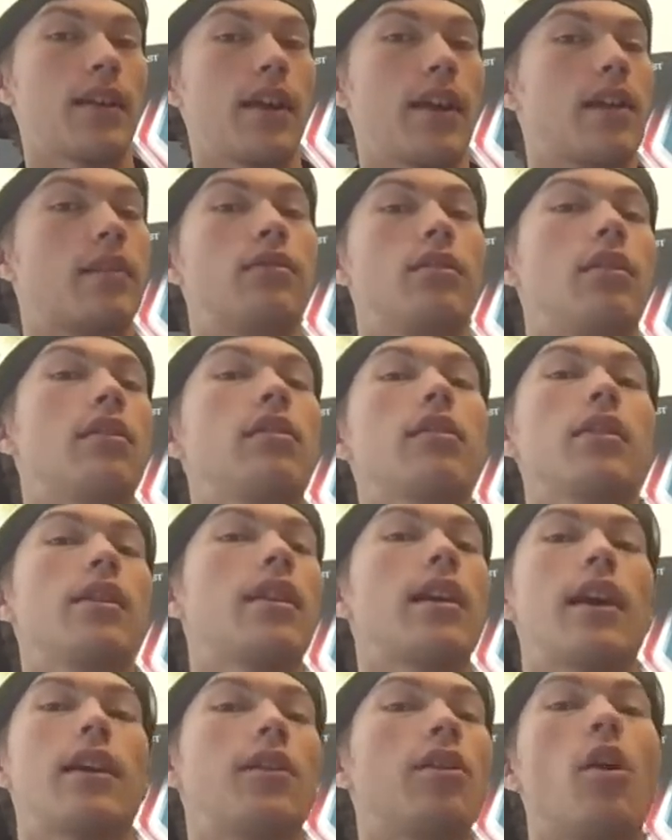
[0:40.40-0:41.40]
and
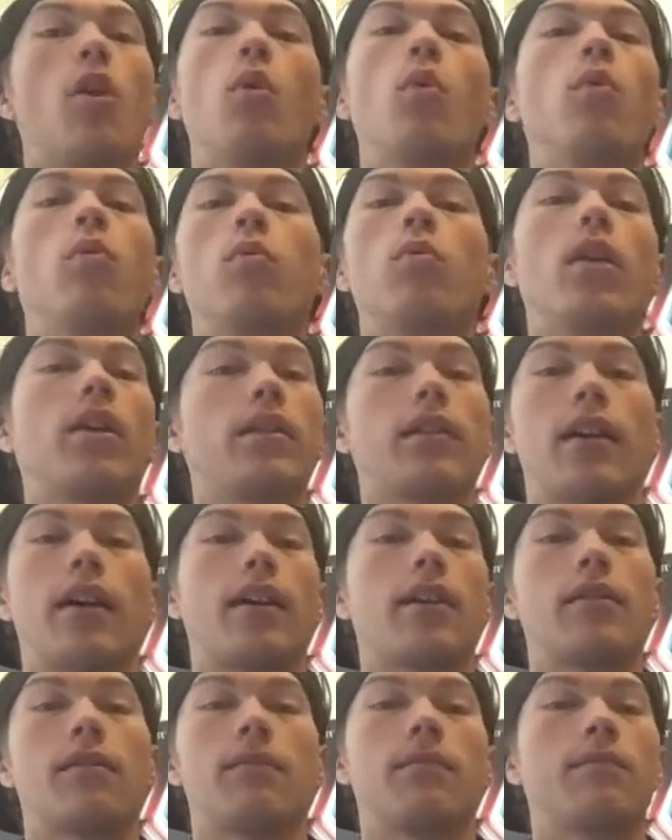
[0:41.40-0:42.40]
clearly I know what
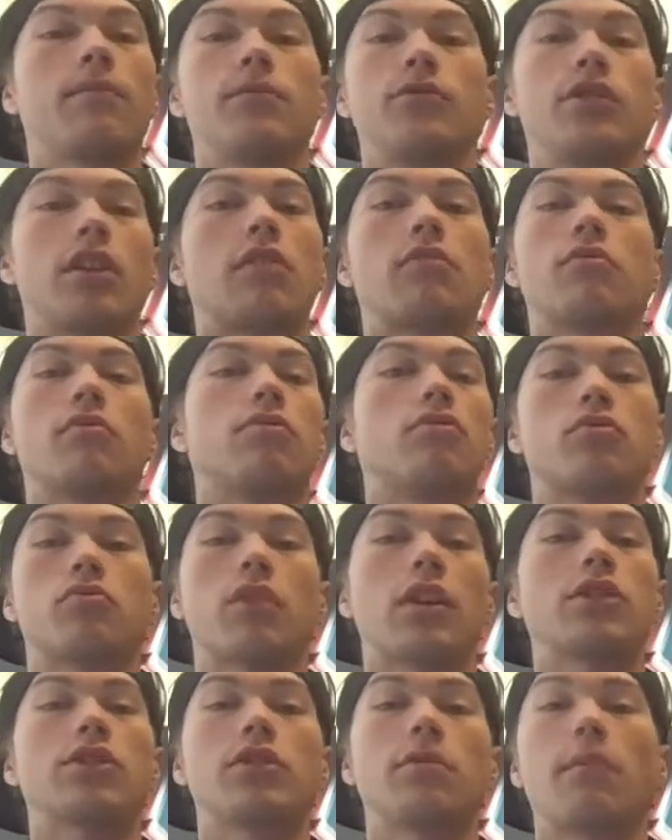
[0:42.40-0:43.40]
general
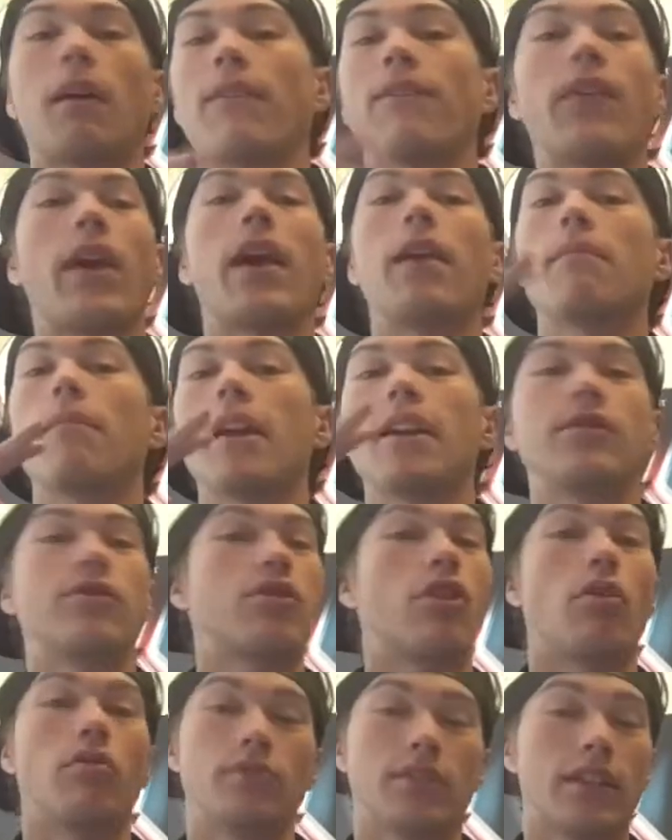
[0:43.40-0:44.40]
direction my fan base
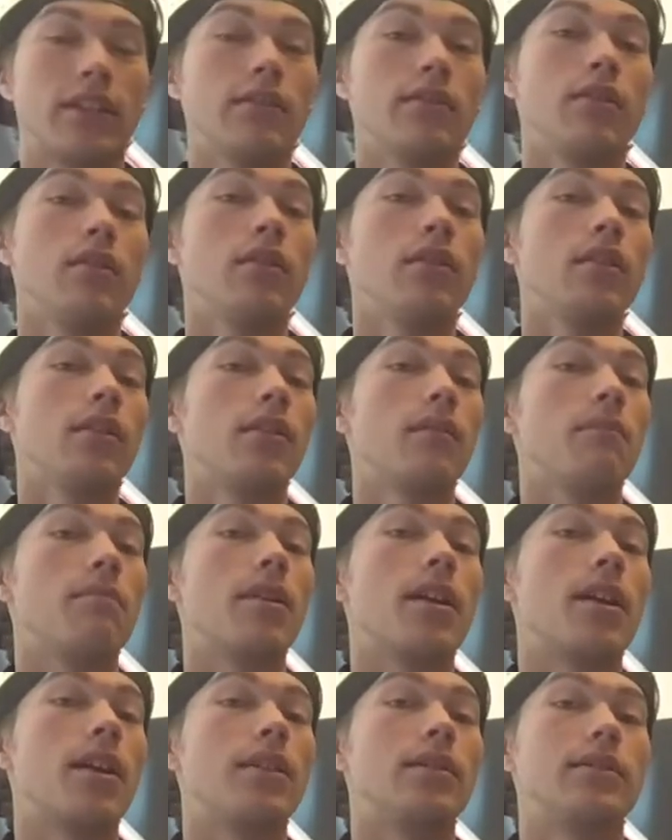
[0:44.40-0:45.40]
goes in,
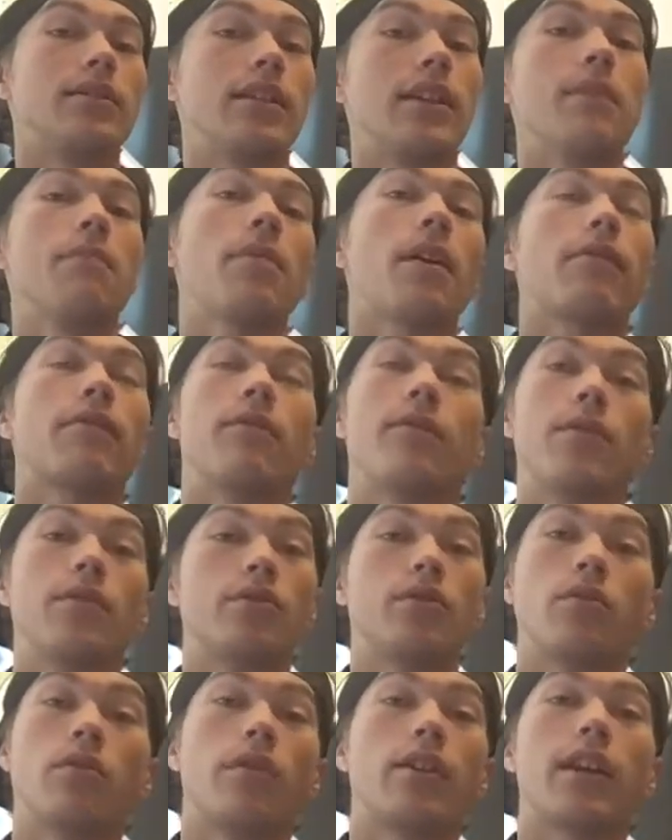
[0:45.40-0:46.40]
because the Impact
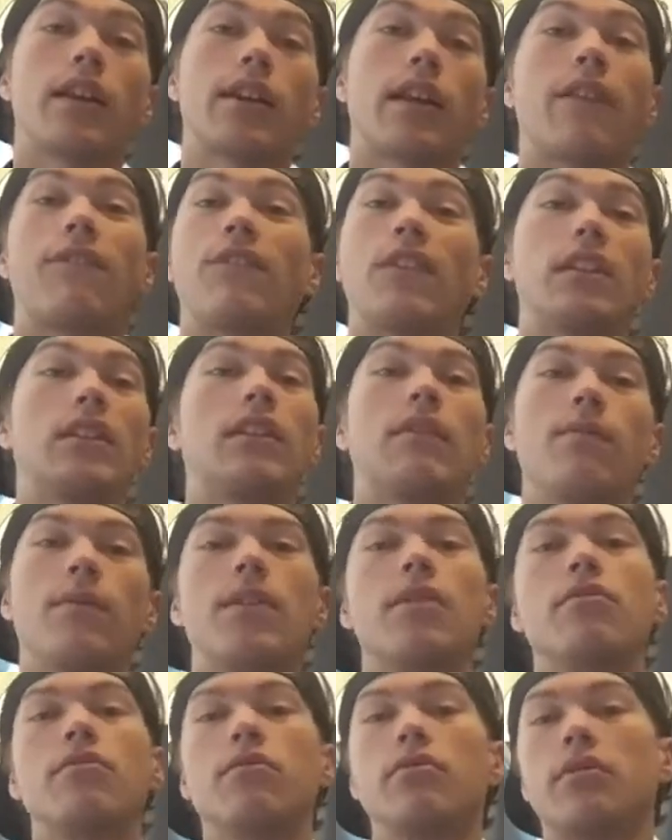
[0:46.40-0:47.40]
reviews only get like 50
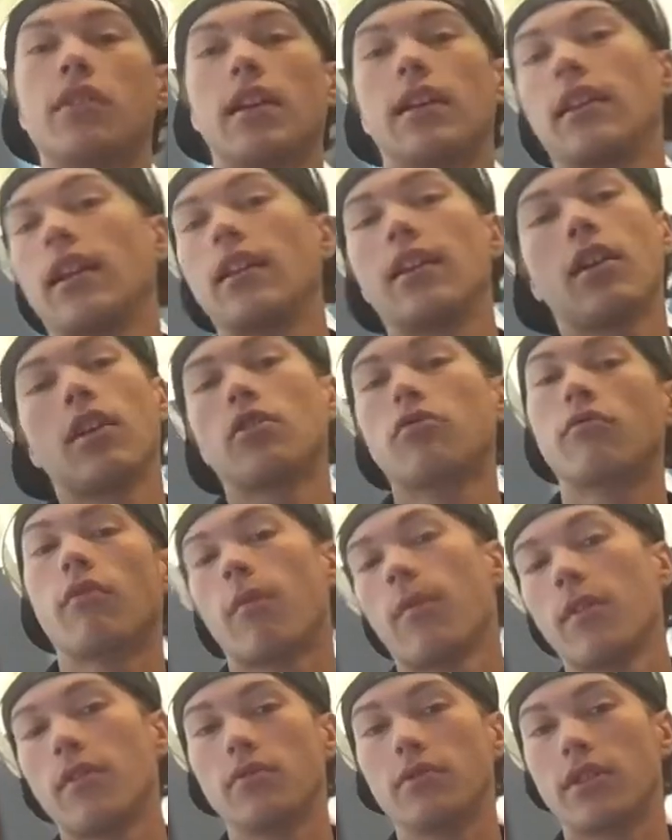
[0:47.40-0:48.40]
views, and then the other
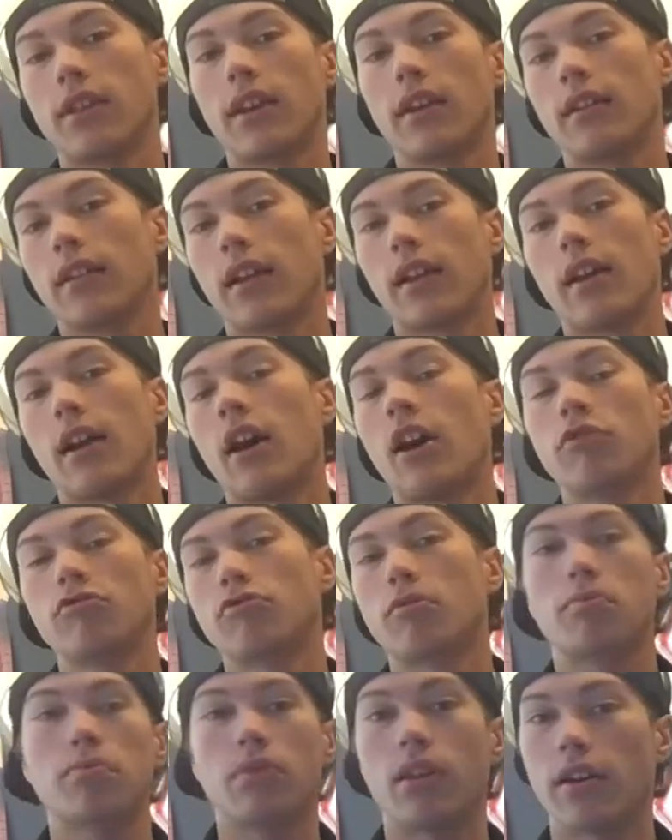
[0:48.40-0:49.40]
reviews get like
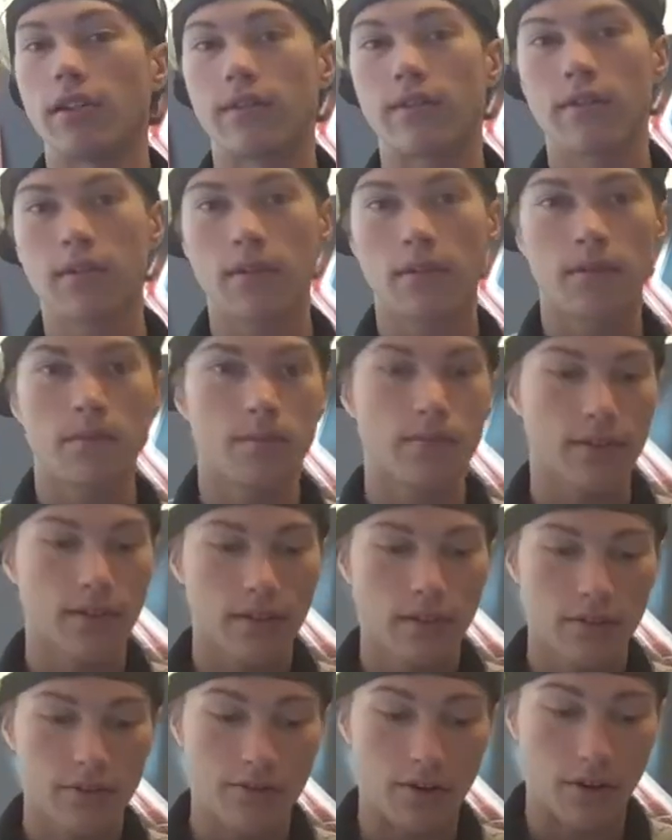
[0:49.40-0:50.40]
100 plus.
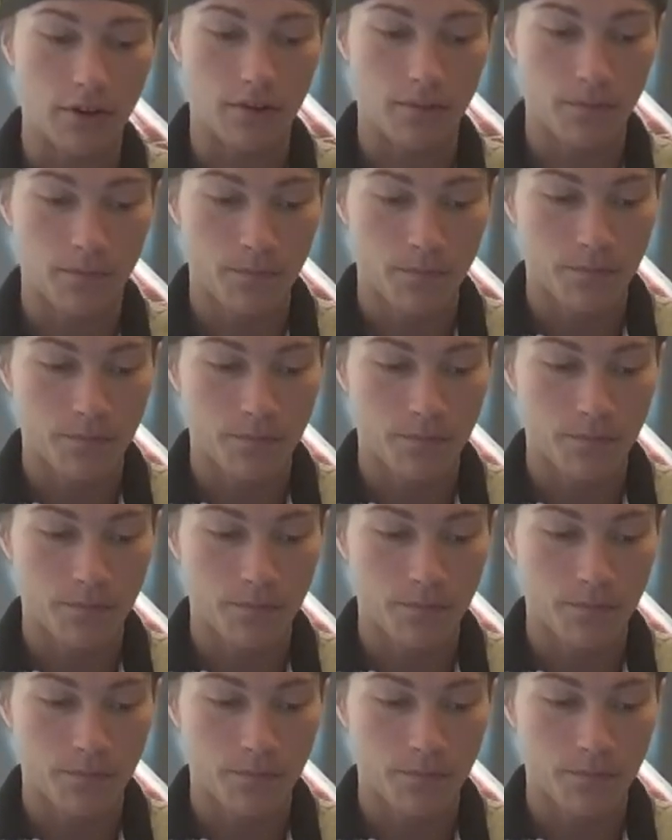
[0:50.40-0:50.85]
So